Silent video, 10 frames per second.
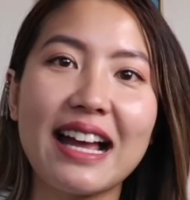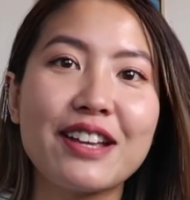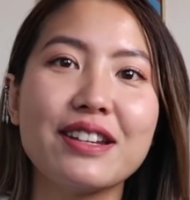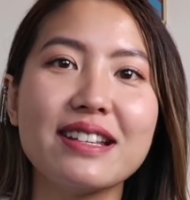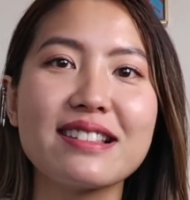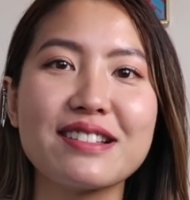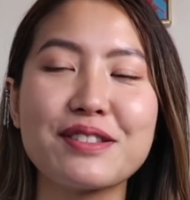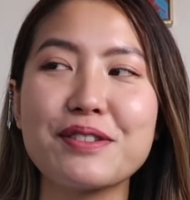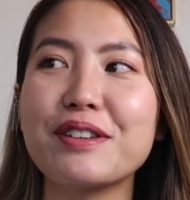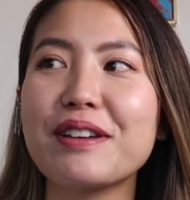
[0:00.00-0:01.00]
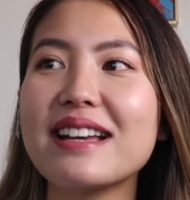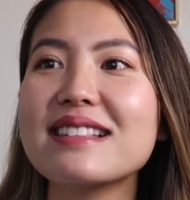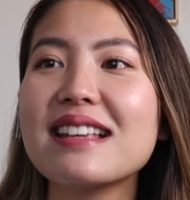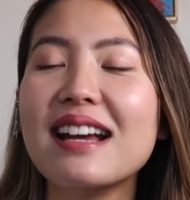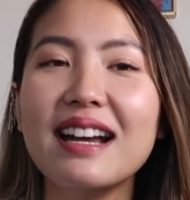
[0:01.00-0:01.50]
I could easily sue you
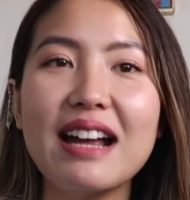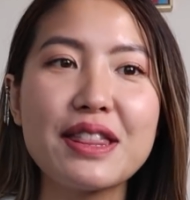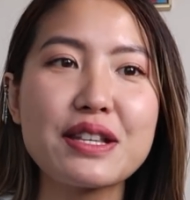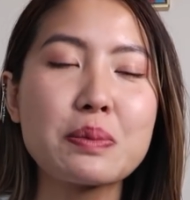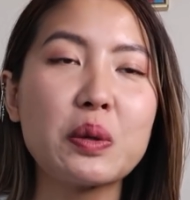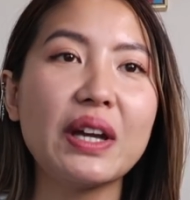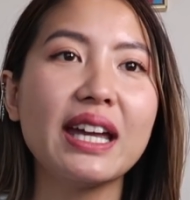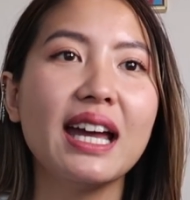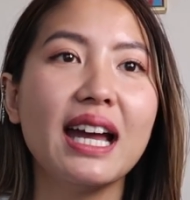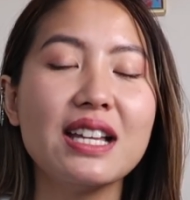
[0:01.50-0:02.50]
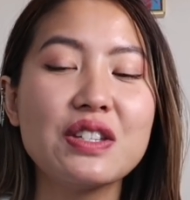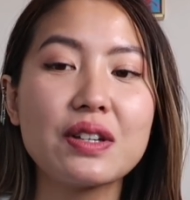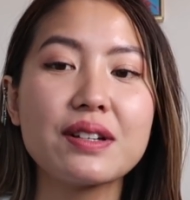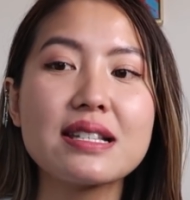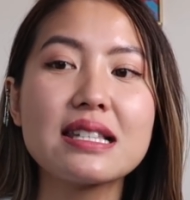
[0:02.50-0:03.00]
guys at this point. And she
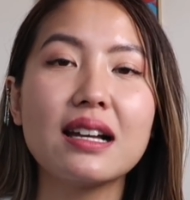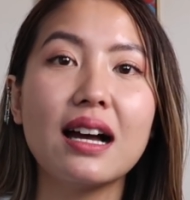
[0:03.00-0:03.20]
goes,